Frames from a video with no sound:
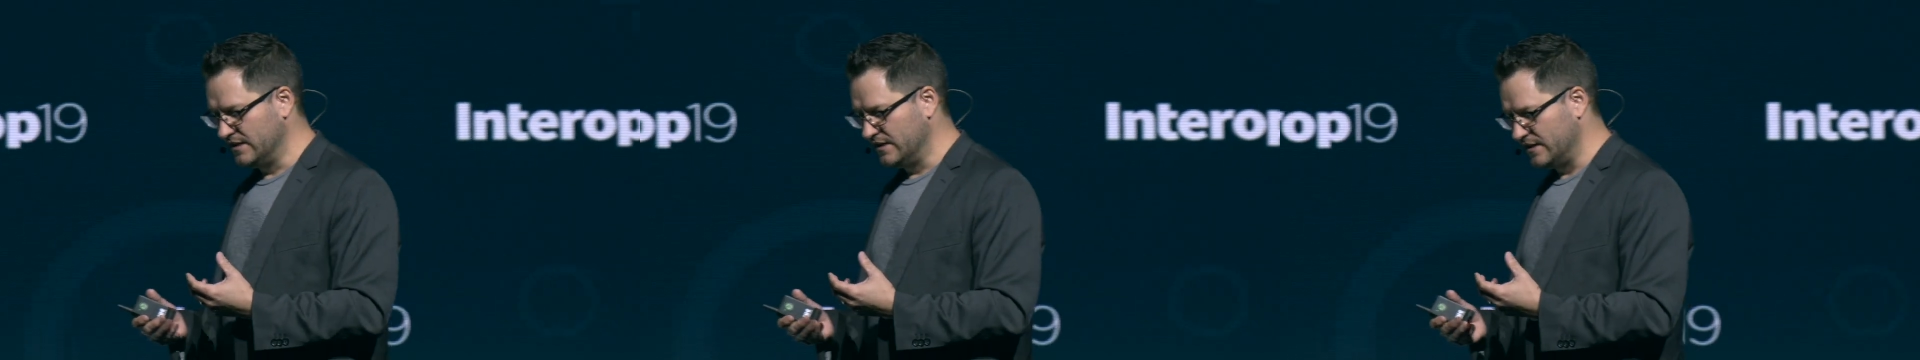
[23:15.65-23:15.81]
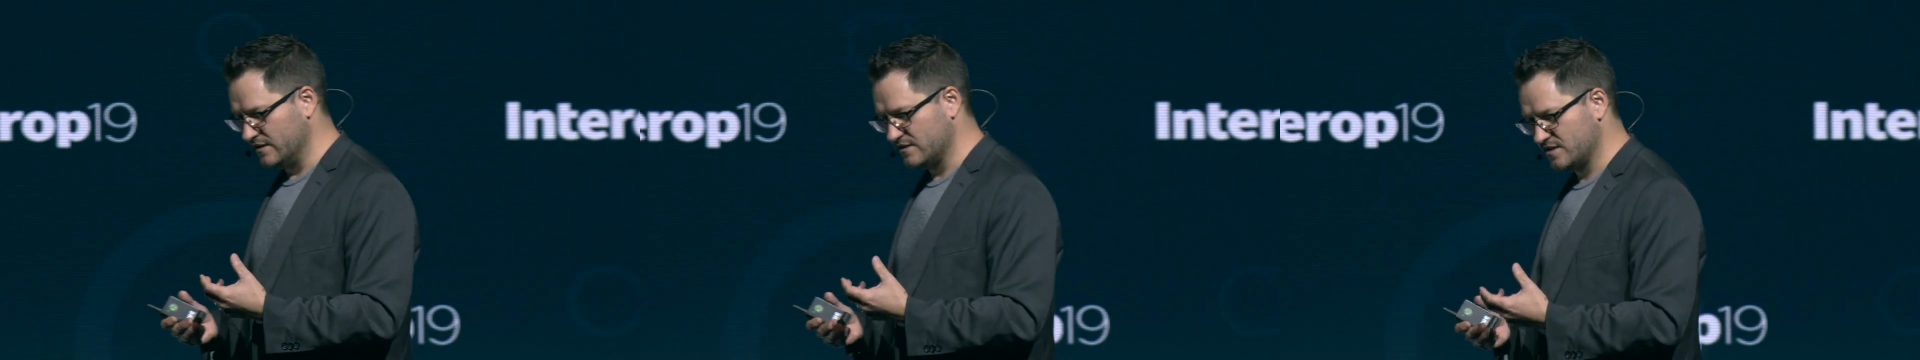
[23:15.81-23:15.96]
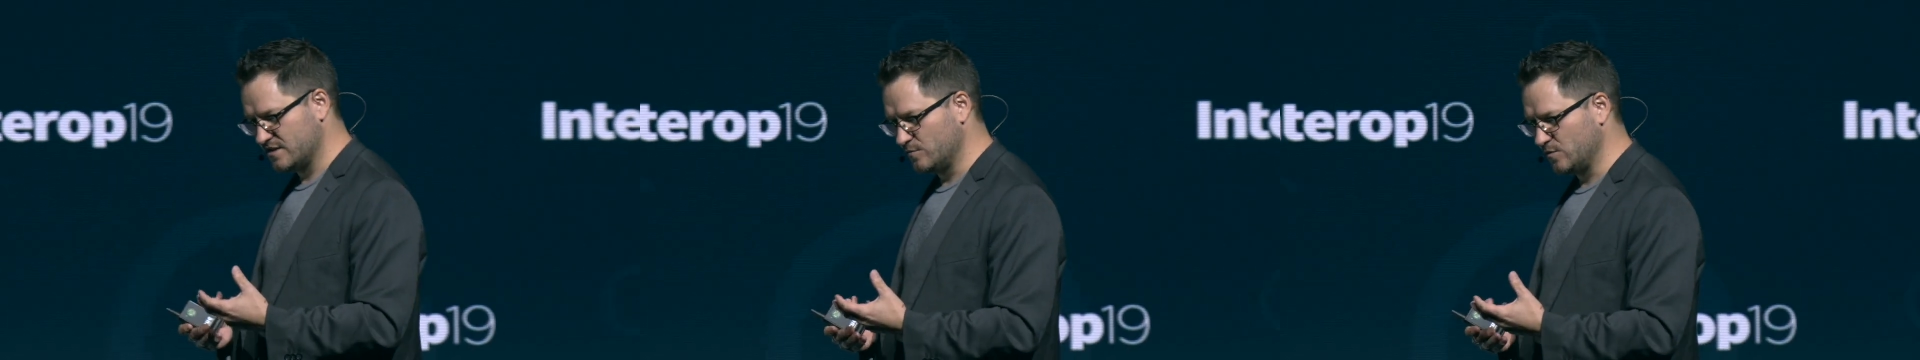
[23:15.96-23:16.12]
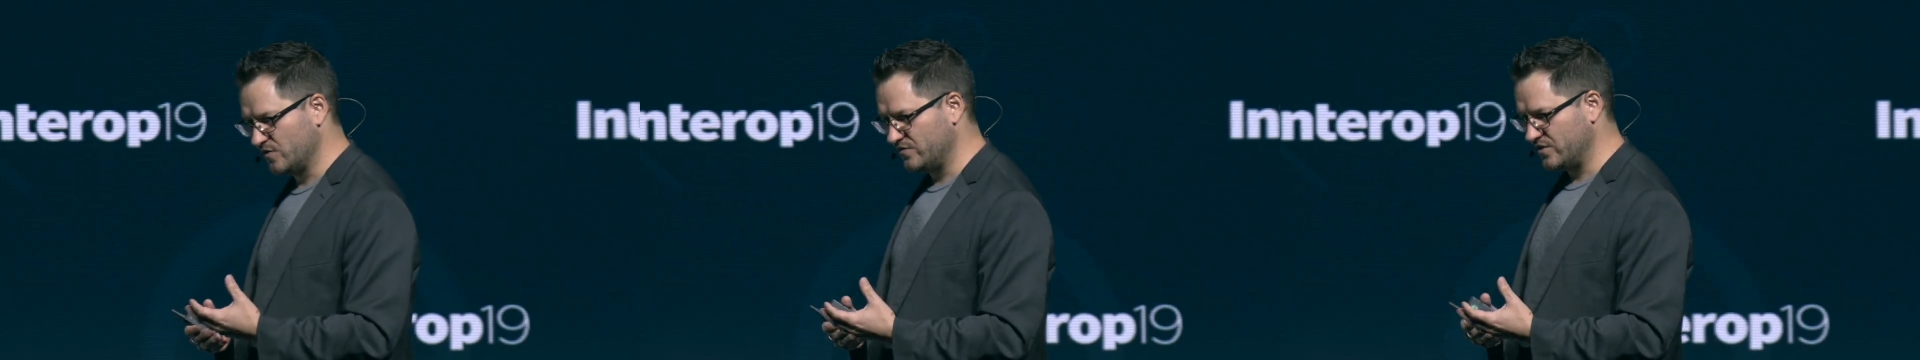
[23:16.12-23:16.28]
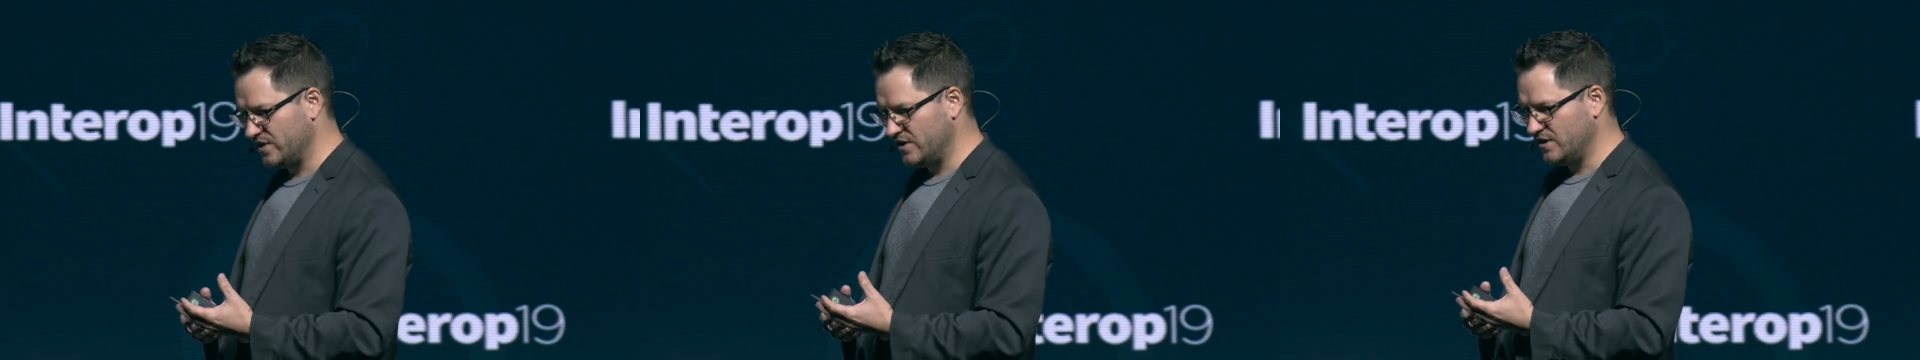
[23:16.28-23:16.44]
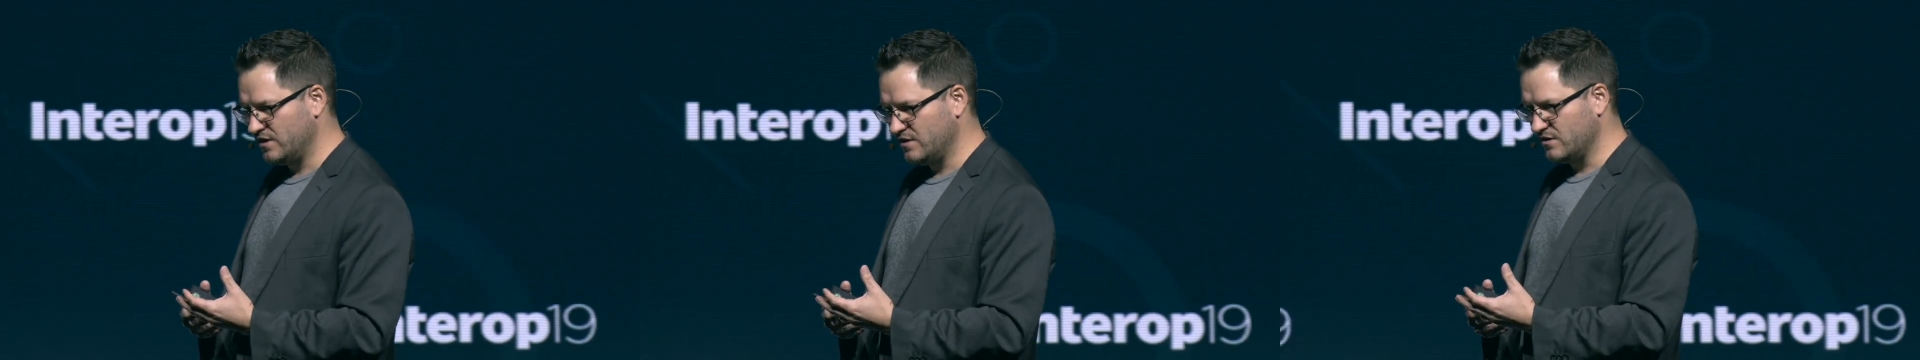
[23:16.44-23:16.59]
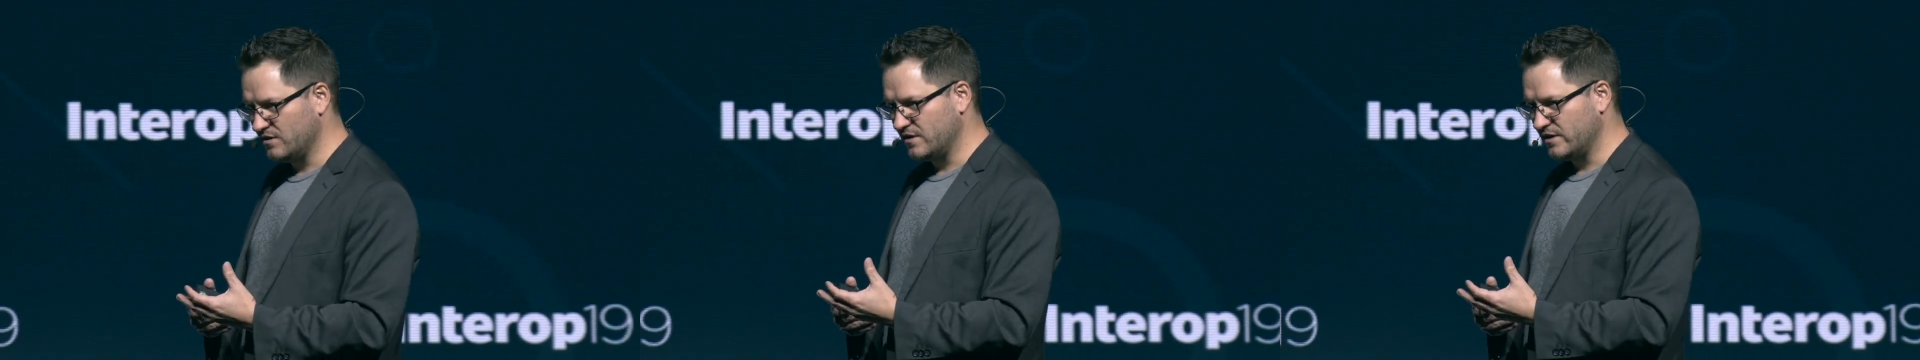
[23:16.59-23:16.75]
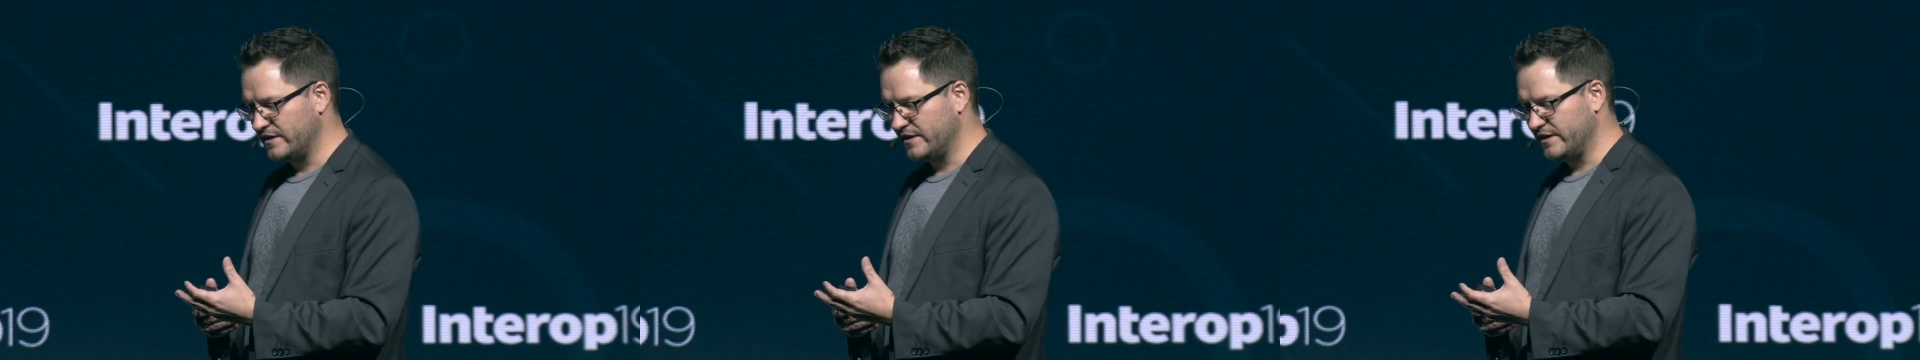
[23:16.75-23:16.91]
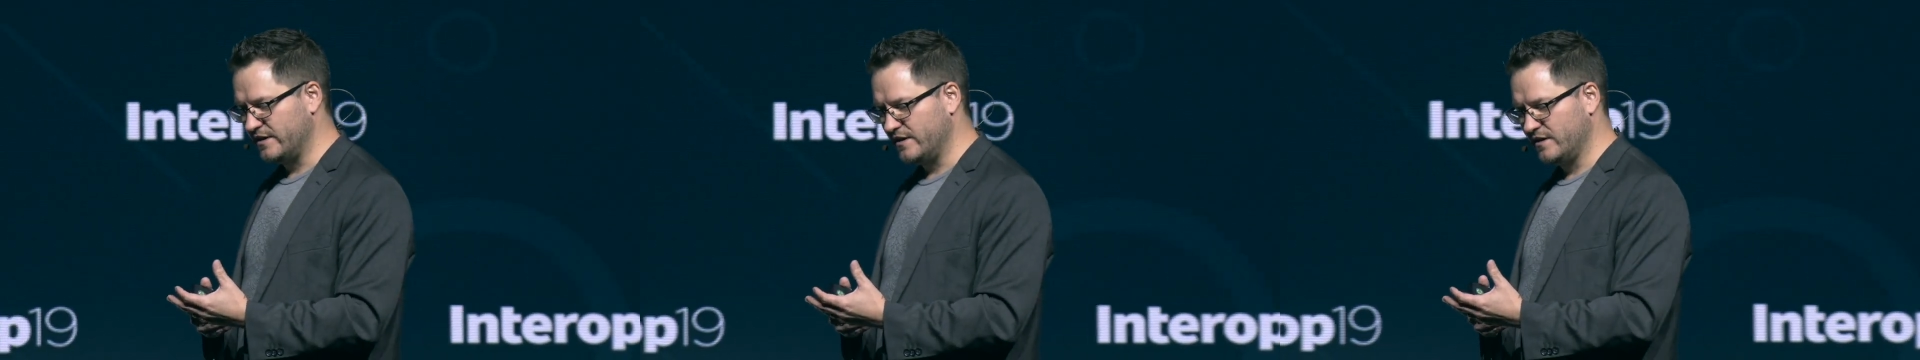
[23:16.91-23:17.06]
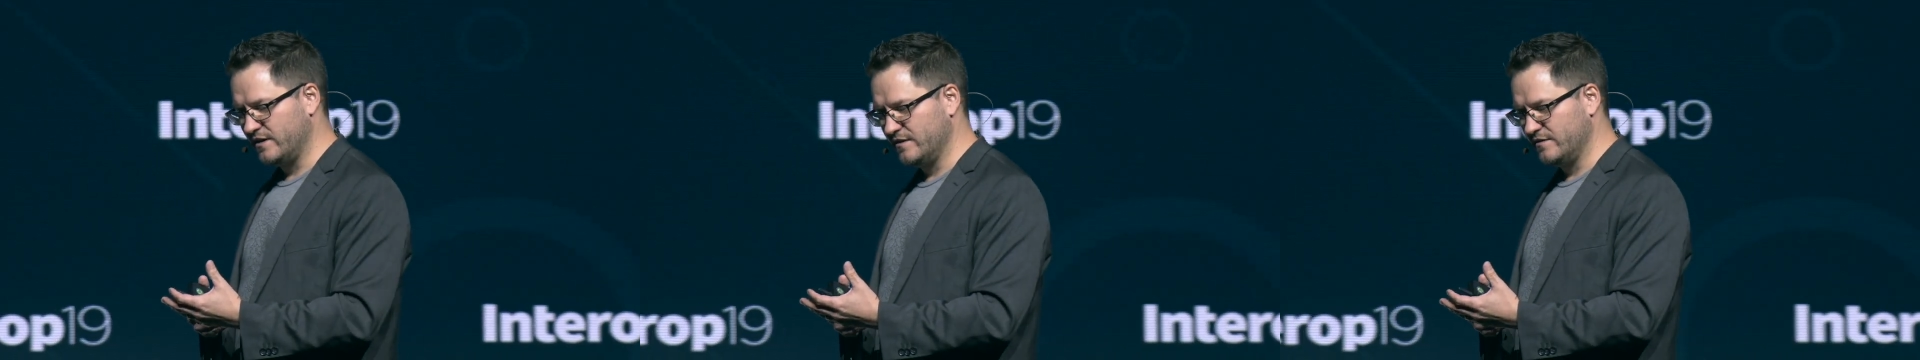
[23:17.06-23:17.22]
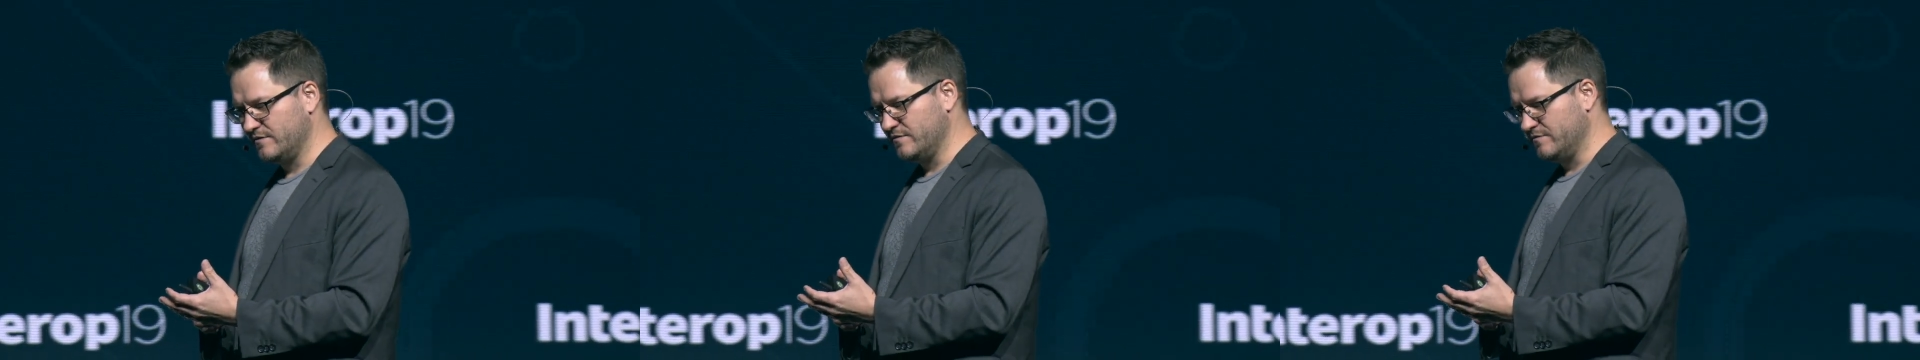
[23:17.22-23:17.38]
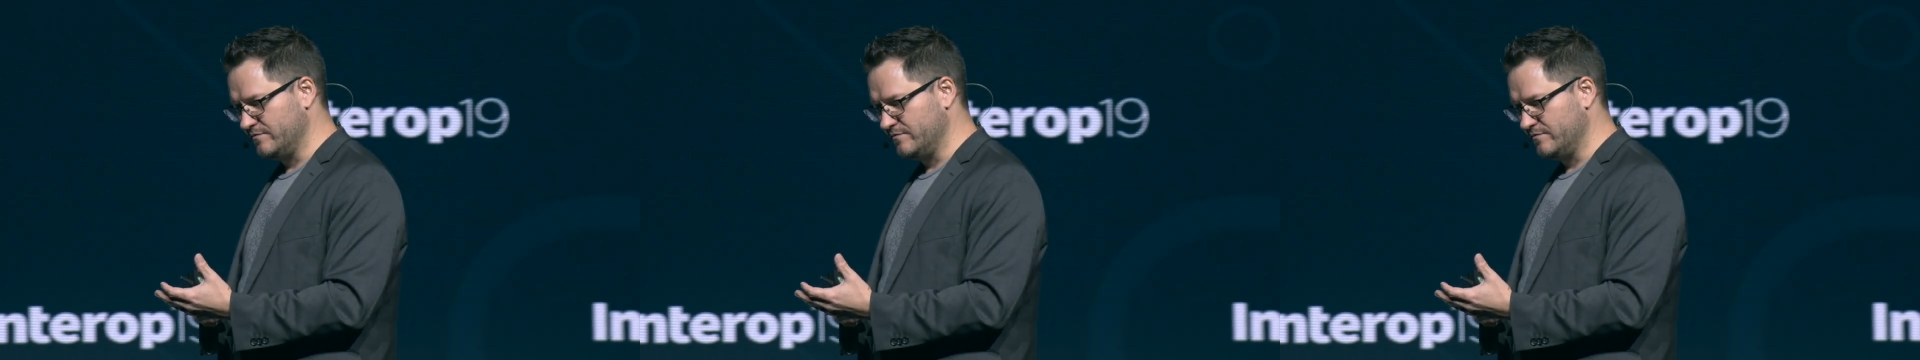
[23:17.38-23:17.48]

in some of the uh,